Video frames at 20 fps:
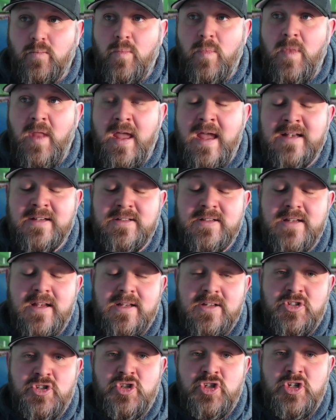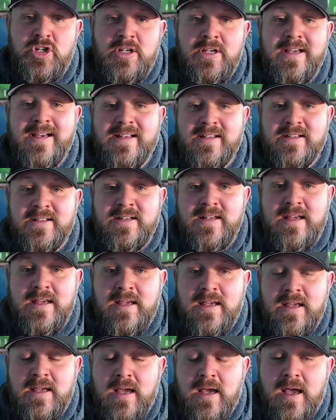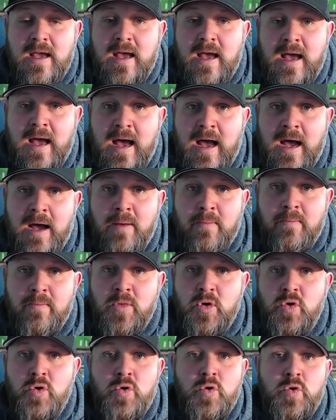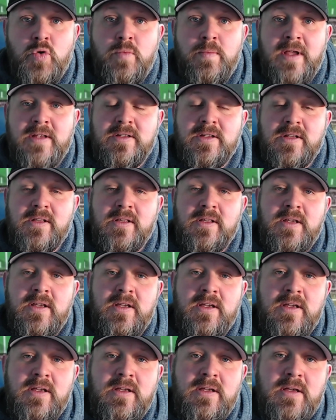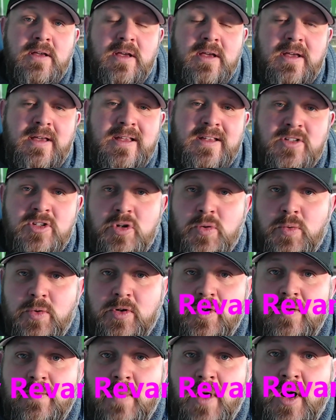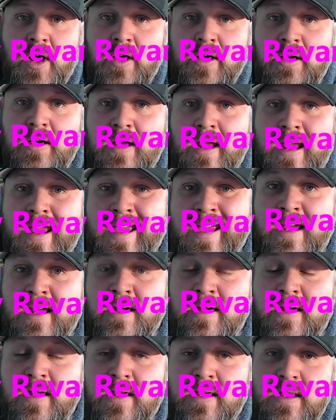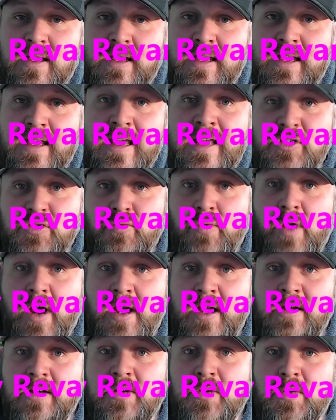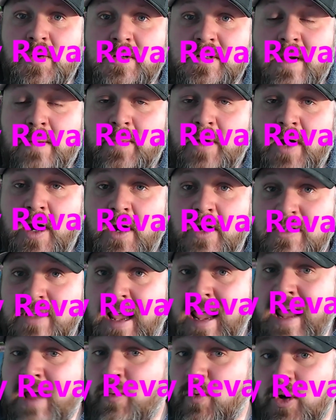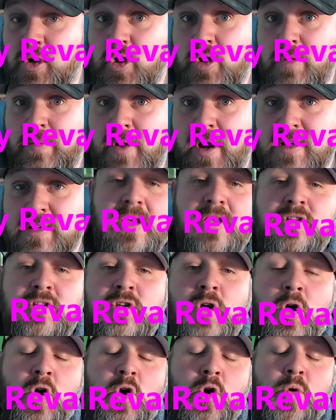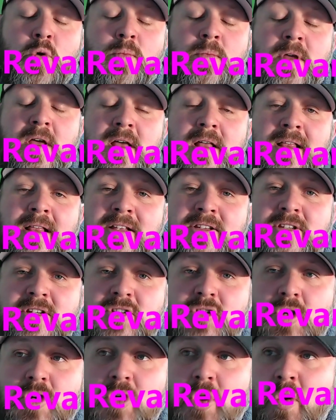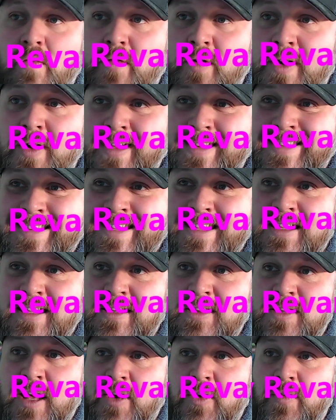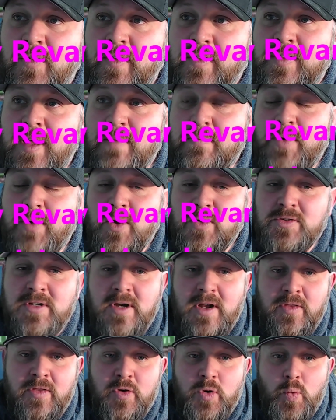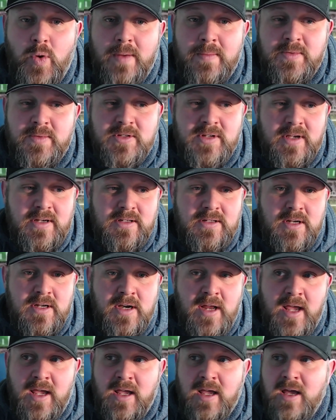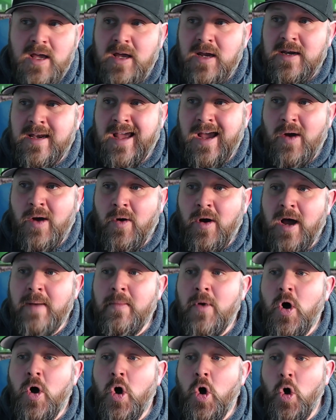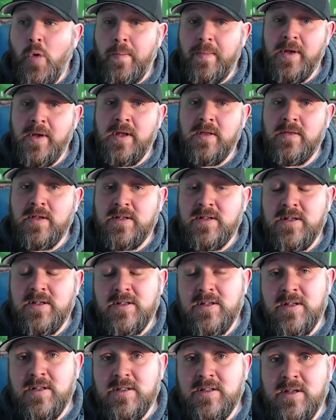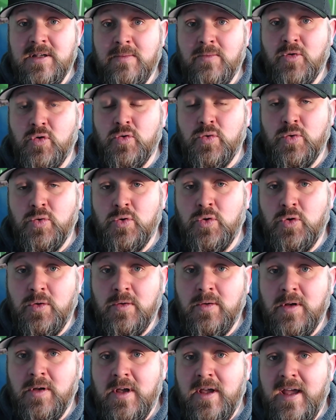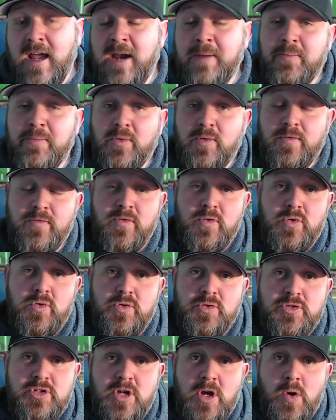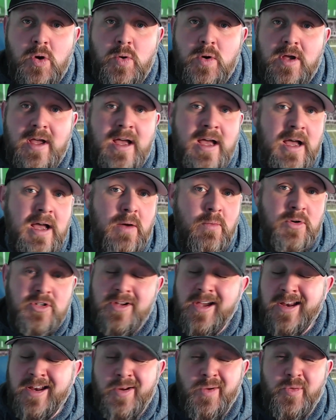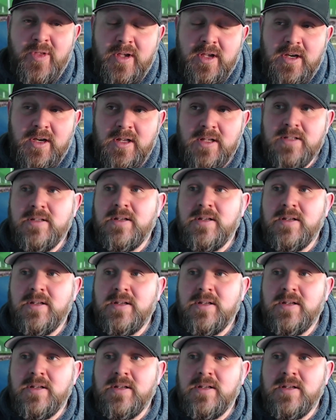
SGC, who basically is newer to the market and is ready to accept cards, and we're a good price. So let's just look over at the letter that they posted on their website today. Now, I'm hoping this isn't some cruel April Fool's joke, which I don't think it is.